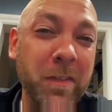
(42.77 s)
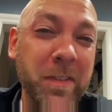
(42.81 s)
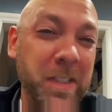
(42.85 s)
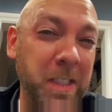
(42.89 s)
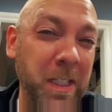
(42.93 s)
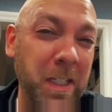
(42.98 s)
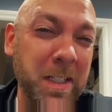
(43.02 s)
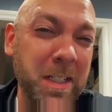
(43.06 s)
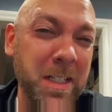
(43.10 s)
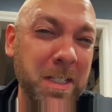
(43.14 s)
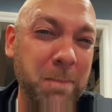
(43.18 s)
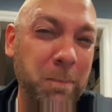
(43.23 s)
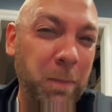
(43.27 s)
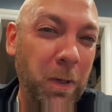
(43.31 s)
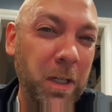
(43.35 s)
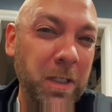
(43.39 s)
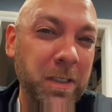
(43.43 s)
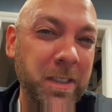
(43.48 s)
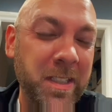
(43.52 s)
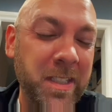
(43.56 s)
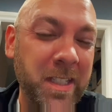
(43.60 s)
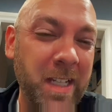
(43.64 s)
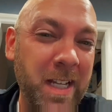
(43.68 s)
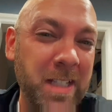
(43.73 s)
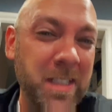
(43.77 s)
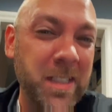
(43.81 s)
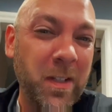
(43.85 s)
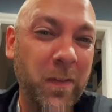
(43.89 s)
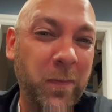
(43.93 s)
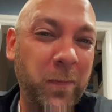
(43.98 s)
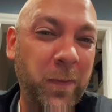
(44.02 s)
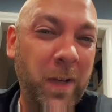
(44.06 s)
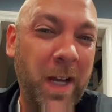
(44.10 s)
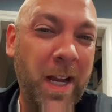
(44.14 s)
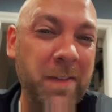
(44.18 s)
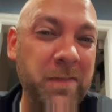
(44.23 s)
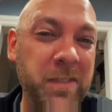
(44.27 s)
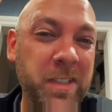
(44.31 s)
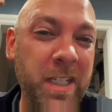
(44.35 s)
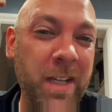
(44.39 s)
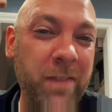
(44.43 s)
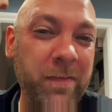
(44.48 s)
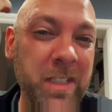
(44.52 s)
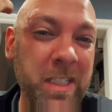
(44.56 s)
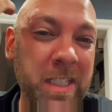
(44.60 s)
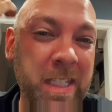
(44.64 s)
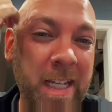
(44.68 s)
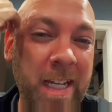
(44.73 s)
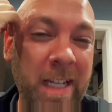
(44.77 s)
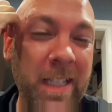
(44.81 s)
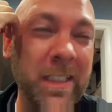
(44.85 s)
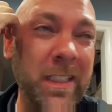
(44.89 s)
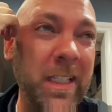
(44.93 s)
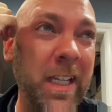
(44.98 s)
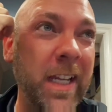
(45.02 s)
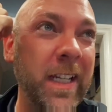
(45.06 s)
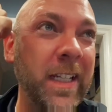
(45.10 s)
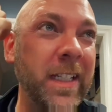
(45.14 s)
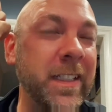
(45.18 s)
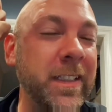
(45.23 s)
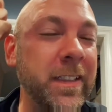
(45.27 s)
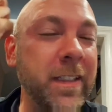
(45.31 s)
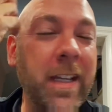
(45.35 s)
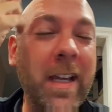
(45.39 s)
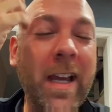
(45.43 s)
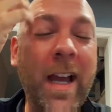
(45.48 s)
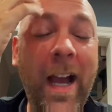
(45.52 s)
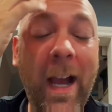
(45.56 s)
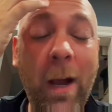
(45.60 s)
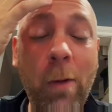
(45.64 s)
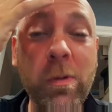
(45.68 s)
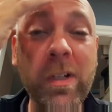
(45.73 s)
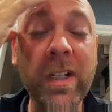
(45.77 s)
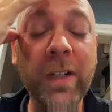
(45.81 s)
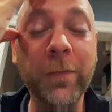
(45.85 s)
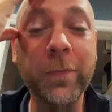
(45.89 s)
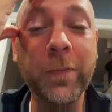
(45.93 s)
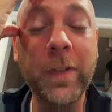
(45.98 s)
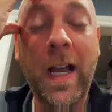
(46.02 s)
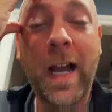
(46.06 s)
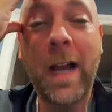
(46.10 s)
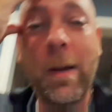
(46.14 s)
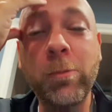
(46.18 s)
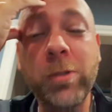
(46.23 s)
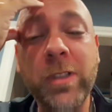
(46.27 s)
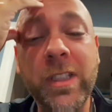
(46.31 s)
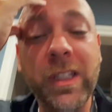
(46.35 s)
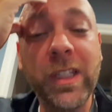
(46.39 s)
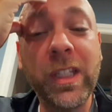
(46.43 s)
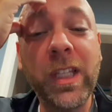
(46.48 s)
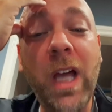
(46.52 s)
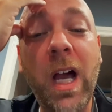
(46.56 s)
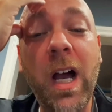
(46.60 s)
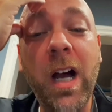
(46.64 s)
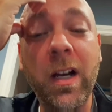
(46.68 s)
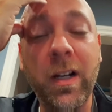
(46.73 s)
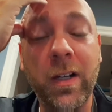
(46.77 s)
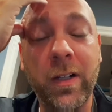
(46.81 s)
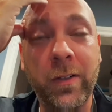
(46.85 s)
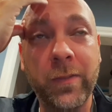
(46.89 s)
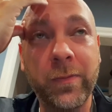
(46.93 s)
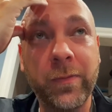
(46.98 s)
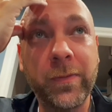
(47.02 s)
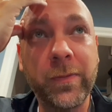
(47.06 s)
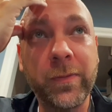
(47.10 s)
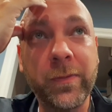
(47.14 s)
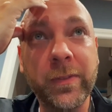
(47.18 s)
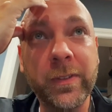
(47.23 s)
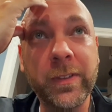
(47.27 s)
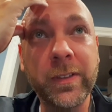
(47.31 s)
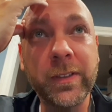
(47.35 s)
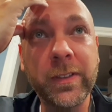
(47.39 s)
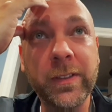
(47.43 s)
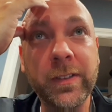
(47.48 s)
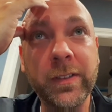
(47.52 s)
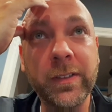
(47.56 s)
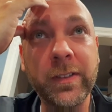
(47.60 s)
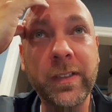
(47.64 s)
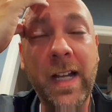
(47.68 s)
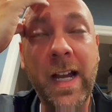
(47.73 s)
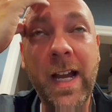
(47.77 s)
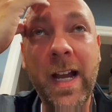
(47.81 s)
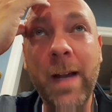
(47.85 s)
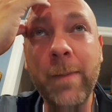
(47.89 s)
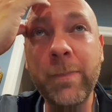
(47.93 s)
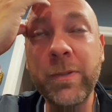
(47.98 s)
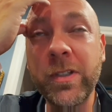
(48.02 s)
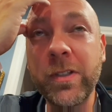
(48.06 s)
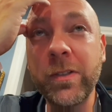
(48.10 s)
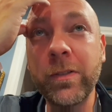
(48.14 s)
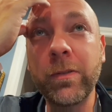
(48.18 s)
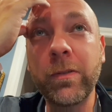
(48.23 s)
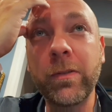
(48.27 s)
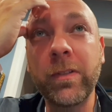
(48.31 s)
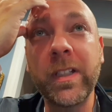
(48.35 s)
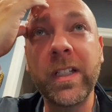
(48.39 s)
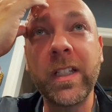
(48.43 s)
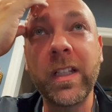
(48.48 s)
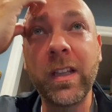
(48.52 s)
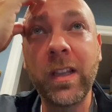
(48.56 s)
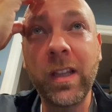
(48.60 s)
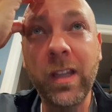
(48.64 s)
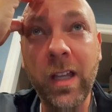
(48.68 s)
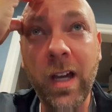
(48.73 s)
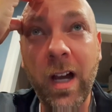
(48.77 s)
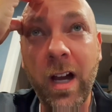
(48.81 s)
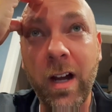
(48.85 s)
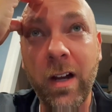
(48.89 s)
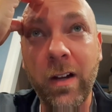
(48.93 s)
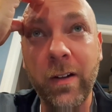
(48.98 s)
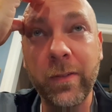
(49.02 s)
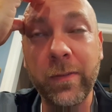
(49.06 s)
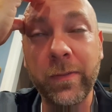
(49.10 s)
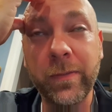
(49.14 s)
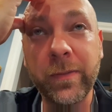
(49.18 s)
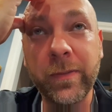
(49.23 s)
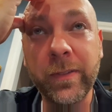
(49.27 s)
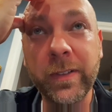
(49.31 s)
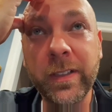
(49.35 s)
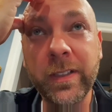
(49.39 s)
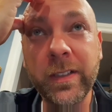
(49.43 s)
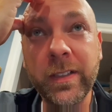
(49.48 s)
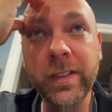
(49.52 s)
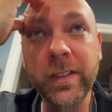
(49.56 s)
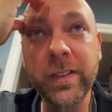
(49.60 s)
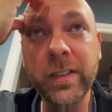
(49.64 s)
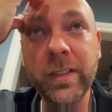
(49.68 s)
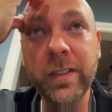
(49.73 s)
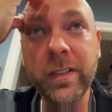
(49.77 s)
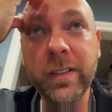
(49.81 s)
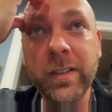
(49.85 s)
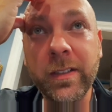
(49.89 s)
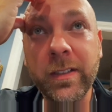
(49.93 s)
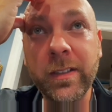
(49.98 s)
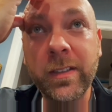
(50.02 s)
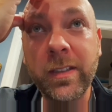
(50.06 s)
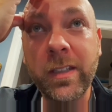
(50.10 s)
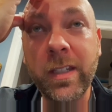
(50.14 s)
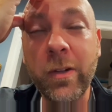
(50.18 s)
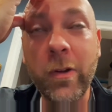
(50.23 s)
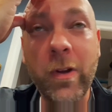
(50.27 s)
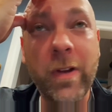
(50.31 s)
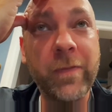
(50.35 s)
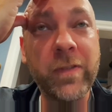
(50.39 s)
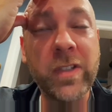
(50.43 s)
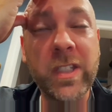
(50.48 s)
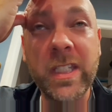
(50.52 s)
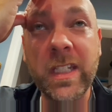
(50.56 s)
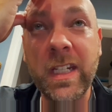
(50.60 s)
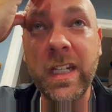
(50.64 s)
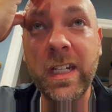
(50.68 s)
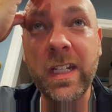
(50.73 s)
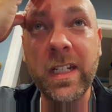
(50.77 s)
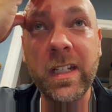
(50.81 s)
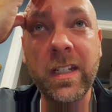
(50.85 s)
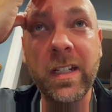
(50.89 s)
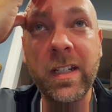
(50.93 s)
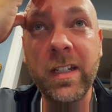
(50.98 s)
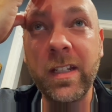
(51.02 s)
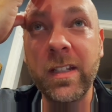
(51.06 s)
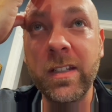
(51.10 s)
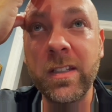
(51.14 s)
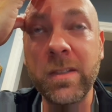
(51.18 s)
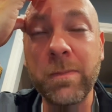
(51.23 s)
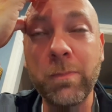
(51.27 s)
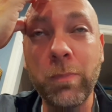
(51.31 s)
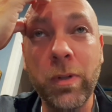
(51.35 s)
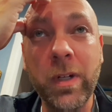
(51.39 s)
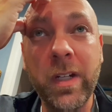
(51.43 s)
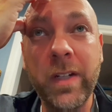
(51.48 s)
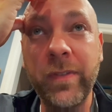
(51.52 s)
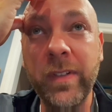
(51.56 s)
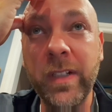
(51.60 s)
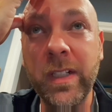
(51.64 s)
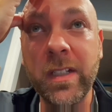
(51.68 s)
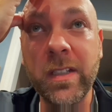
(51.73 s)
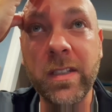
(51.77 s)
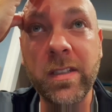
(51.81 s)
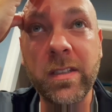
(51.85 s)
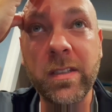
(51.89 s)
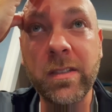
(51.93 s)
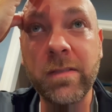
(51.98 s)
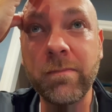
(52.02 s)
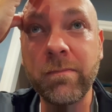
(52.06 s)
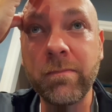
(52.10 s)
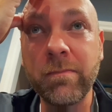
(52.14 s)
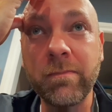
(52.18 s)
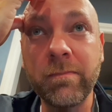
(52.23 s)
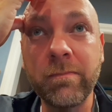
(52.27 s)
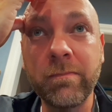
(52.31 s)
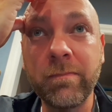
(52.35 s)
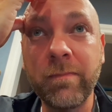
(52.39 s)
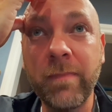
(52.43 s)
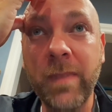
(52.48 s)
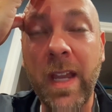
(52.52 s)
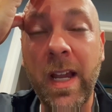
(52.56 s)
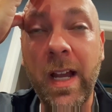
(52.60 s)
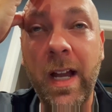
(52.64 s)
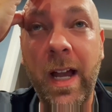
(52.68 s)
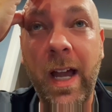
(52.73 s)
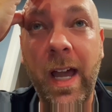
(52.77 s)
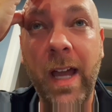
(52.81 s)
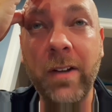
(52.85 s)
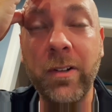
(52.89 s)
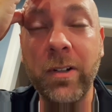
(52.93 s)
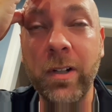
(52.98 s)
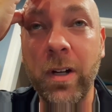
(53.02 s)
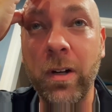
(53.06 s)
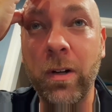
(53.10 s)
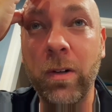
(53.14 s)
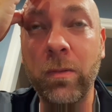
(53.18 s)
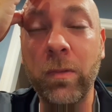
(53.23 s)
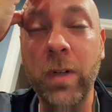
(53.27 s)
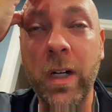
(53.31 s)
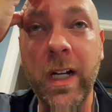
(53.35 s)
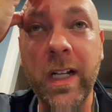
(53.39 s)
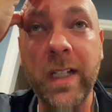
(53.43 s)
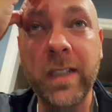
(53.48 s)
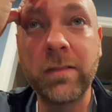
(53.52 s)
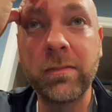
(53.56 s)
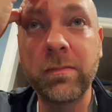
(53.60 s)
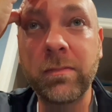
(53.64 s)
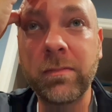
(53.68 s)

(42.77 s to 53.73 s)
a sudden, his ball decides to 5 7 10. Like, I would have, I would love, absolutely love to have seen his previous, I don't know, what,